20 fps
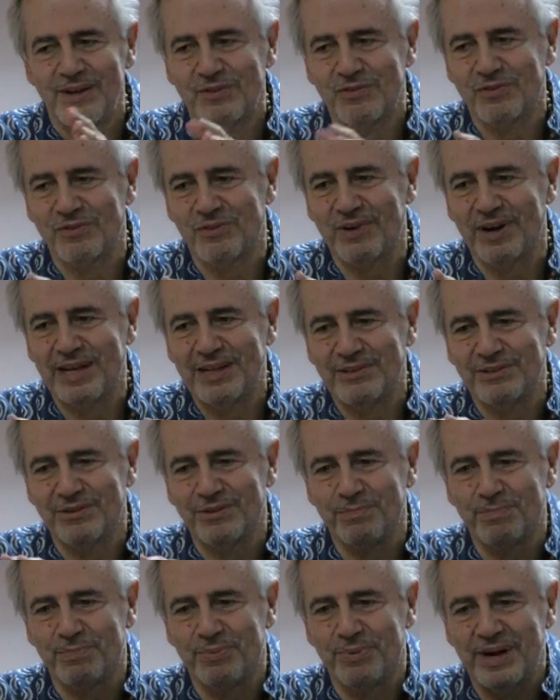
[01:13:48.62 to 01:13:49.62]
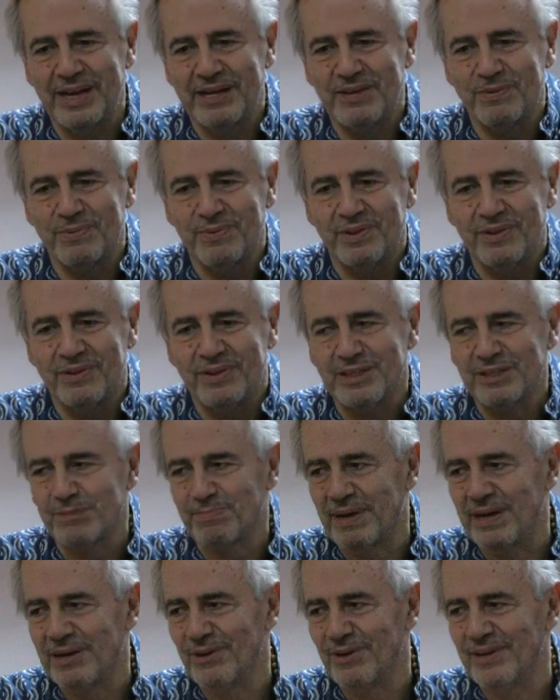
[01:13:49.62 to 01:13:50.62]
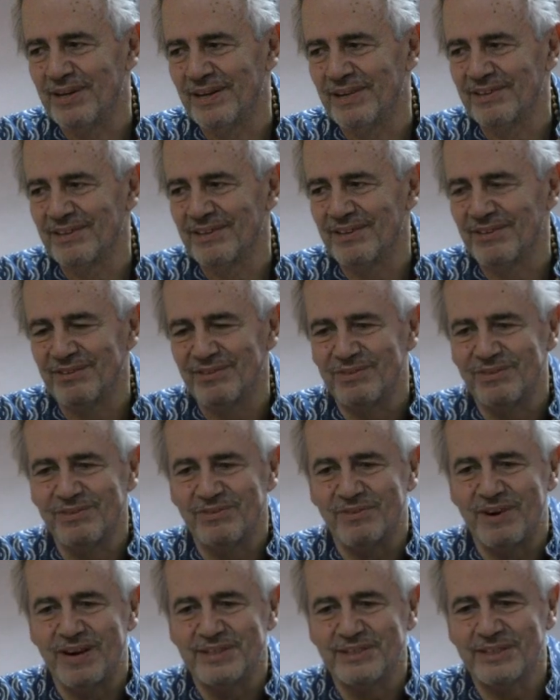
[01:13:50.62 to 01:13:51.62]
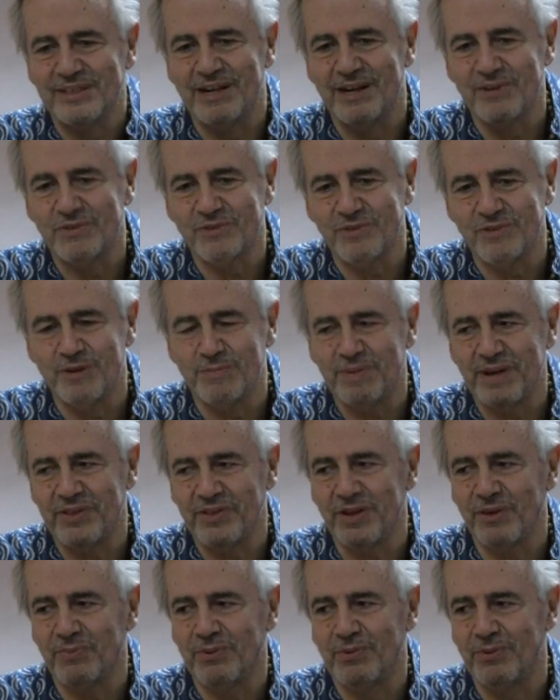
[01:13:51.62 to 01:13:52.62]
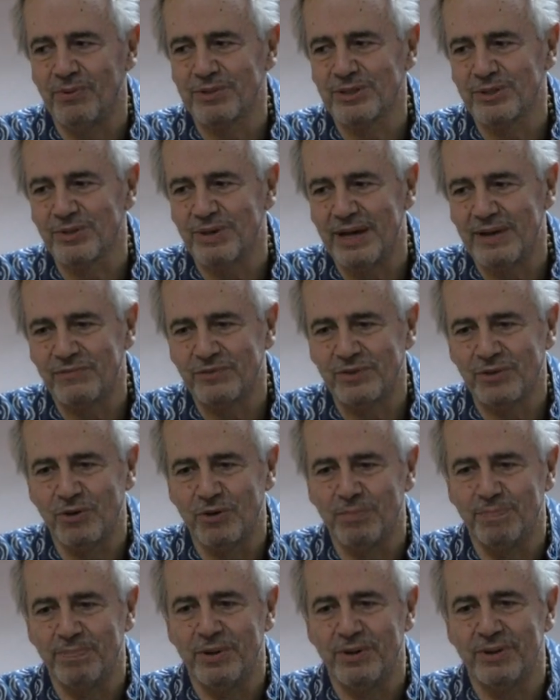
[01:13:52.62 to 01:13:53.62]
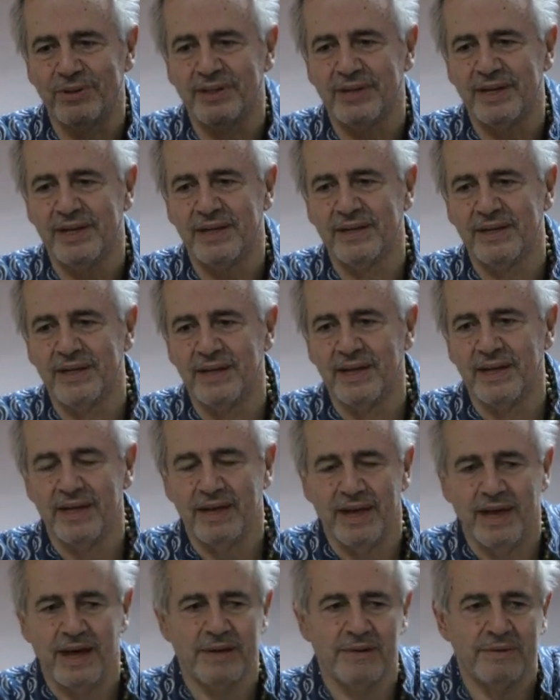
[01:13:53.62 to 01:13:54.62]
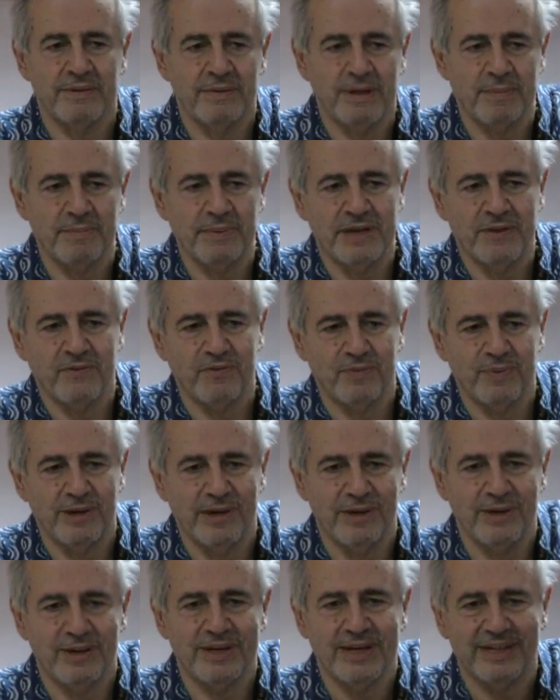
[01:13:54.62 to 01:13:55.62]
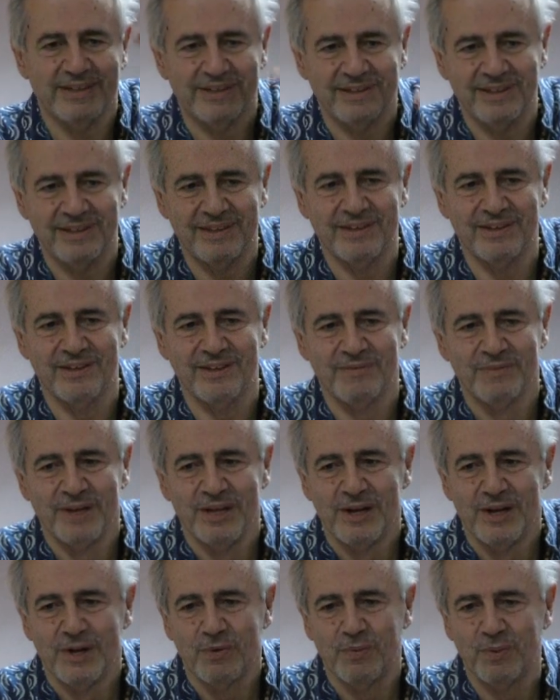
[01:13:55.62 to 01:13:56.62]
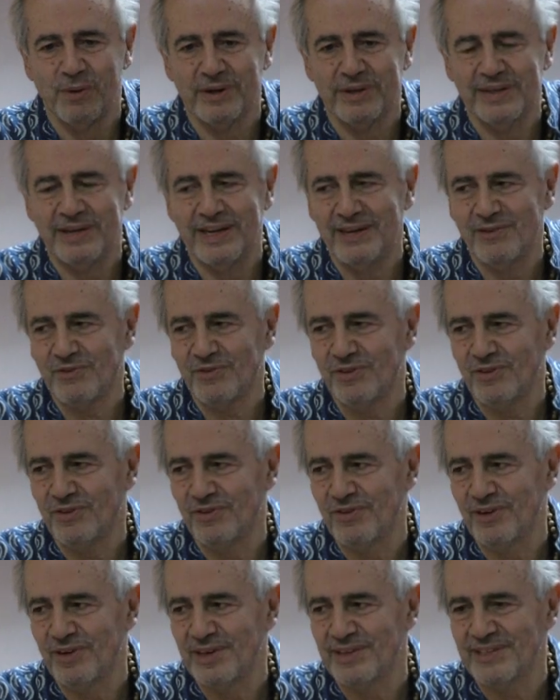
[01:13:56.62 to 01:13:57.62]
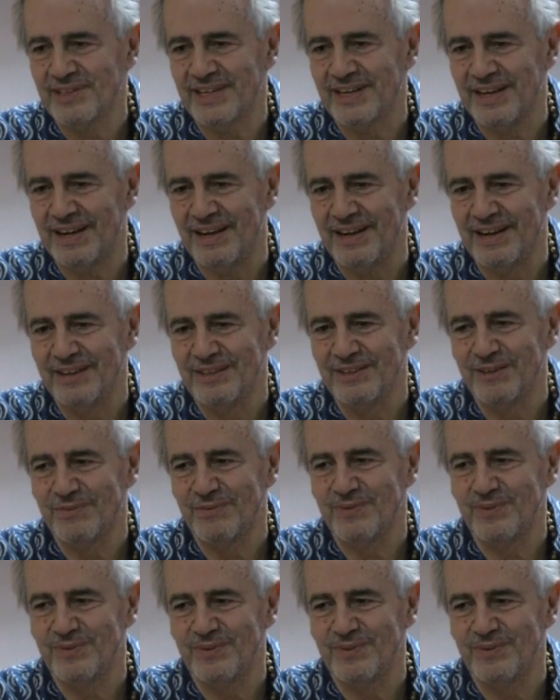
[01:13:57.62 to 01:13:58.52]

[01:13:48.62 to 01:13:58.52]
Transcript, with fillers: tried to break with this by looking at the transcultural. But I think we also have to go beyond that. And I, I mean, if we look at the world literature as a kind of